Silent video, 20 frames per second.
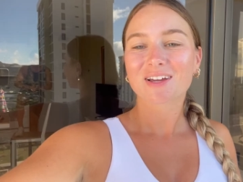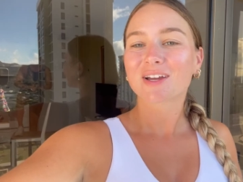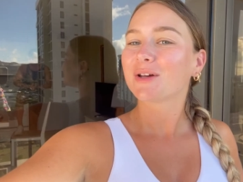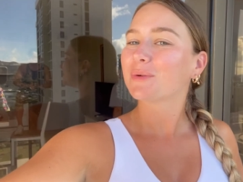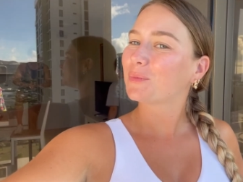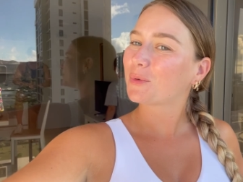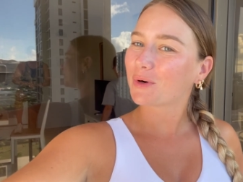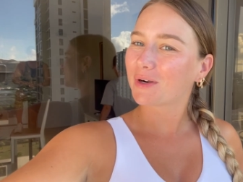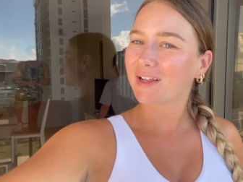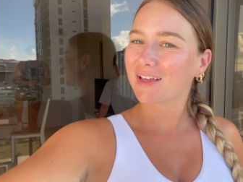
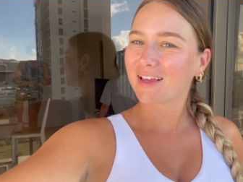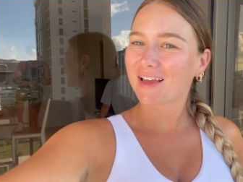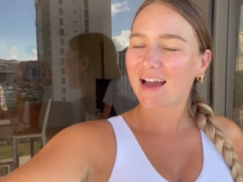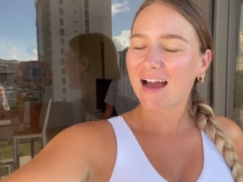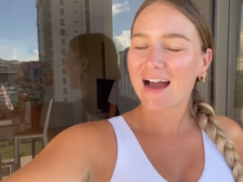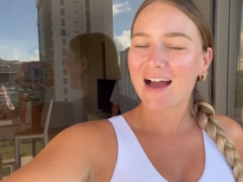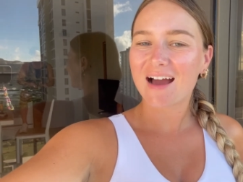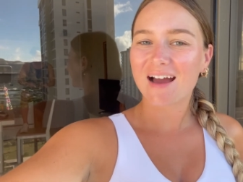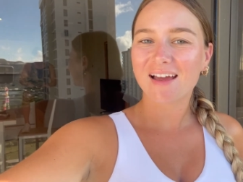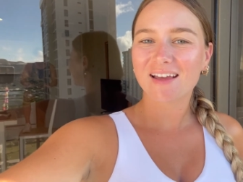Good morning
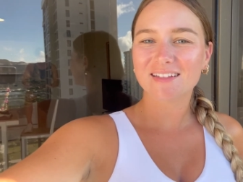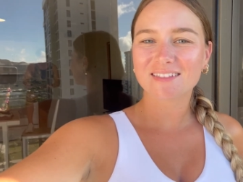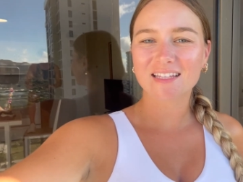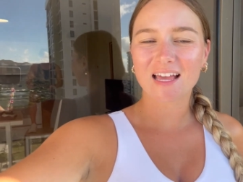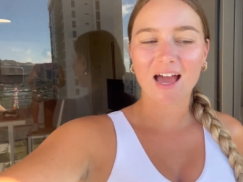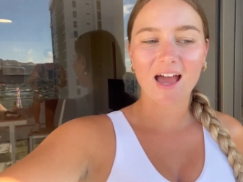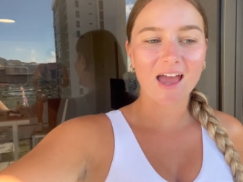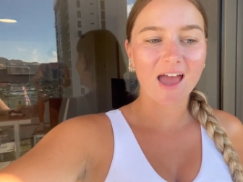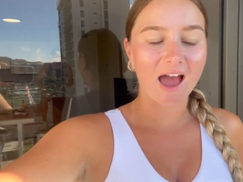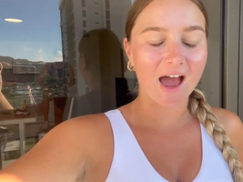guys.
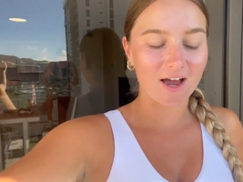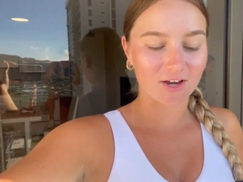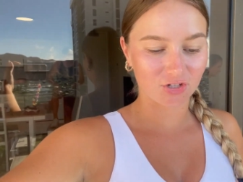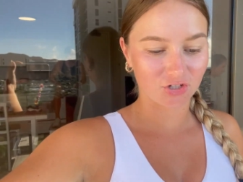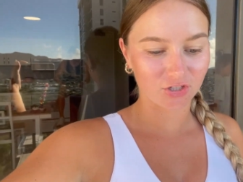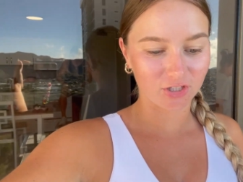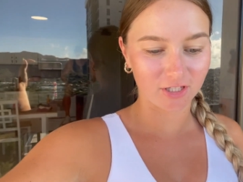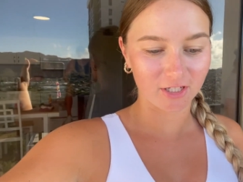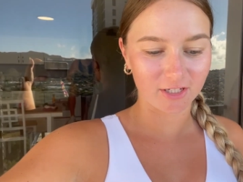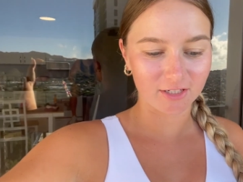I
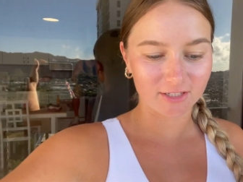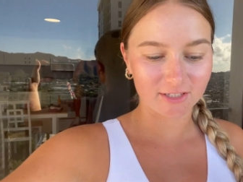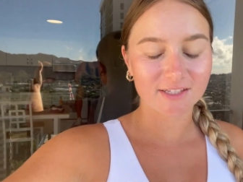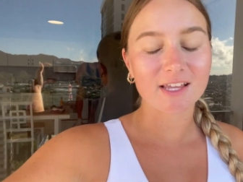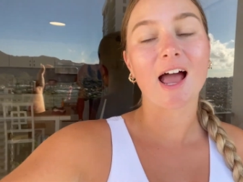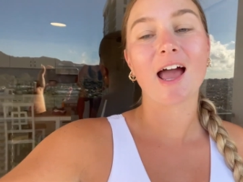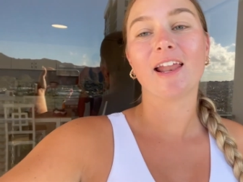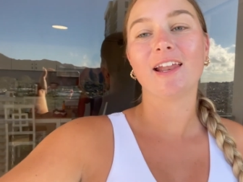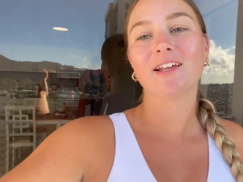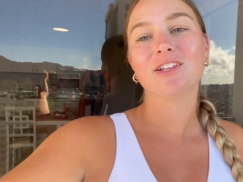actually
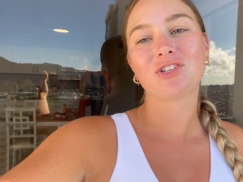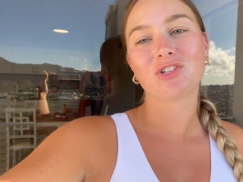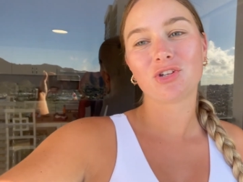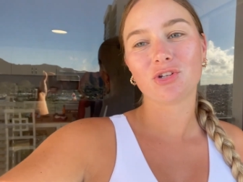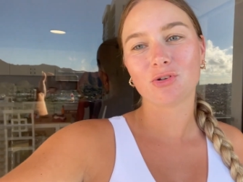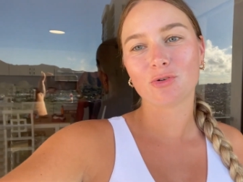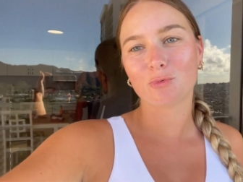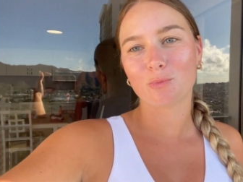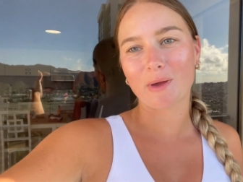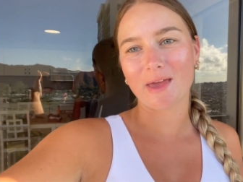decided
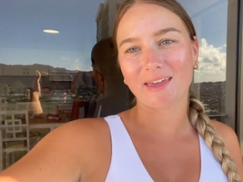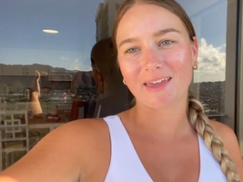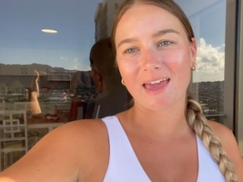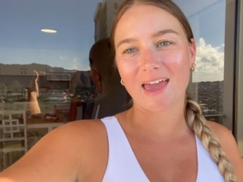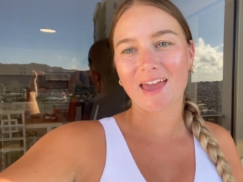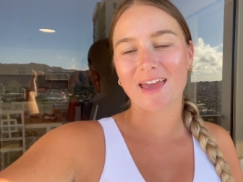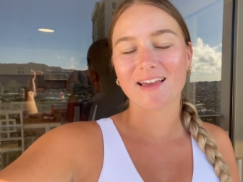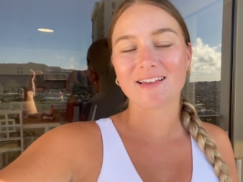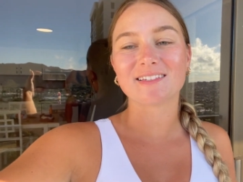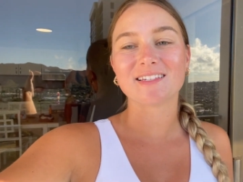to make
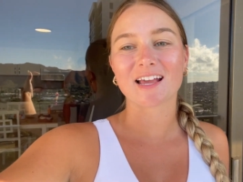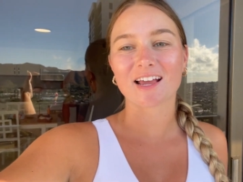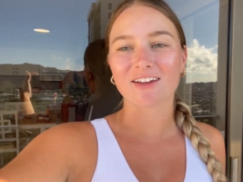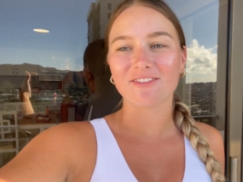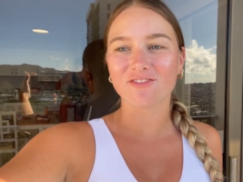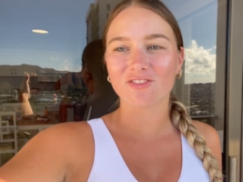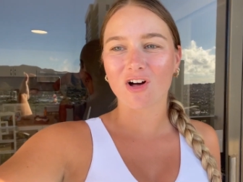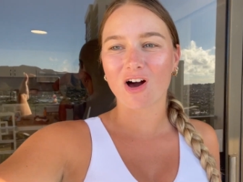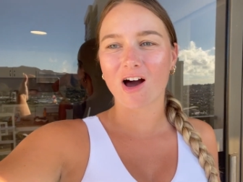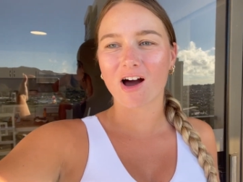a
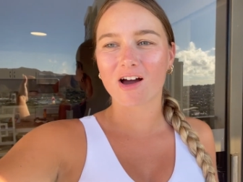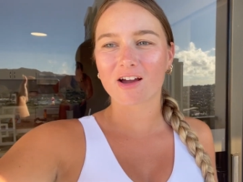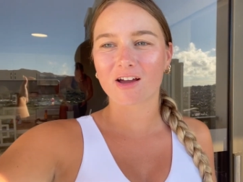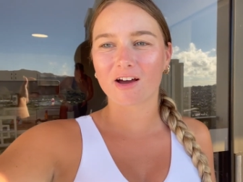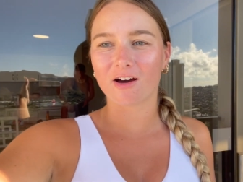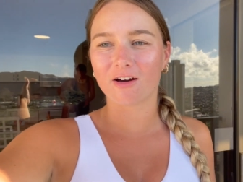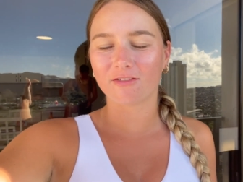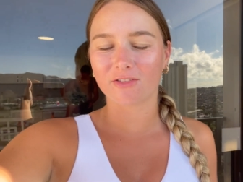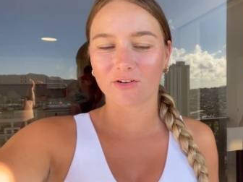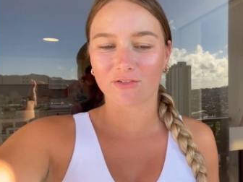second vlog
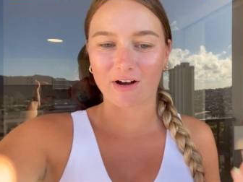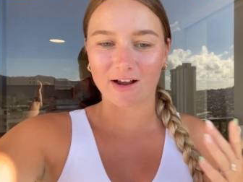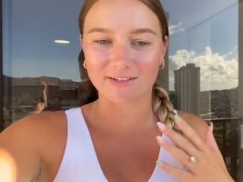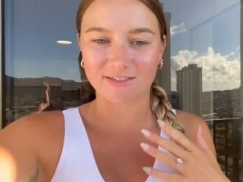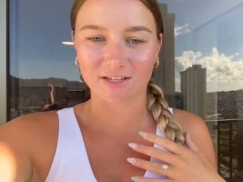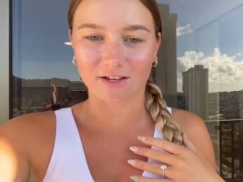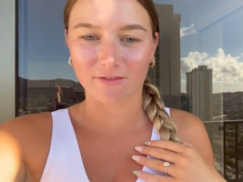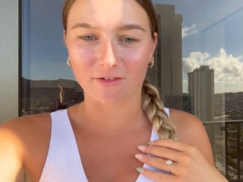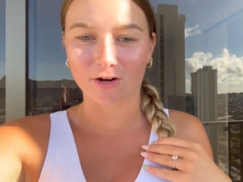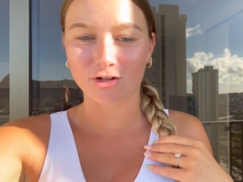of the
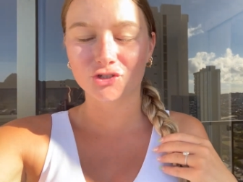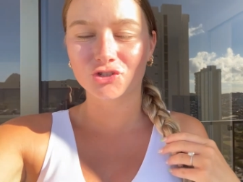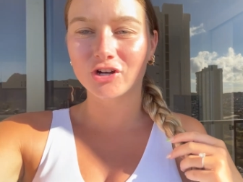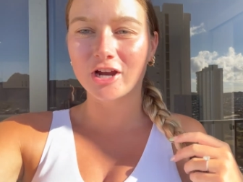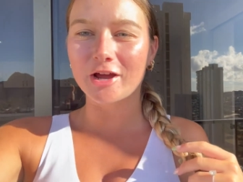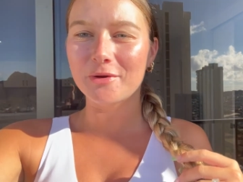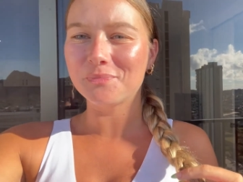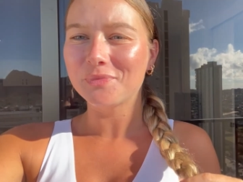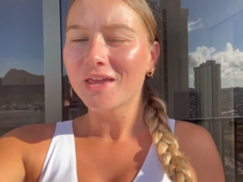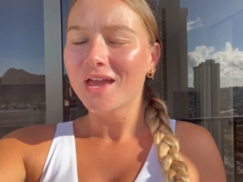rest of our
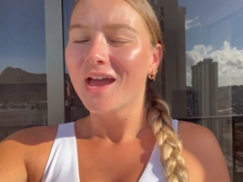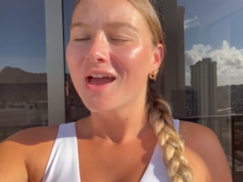trip.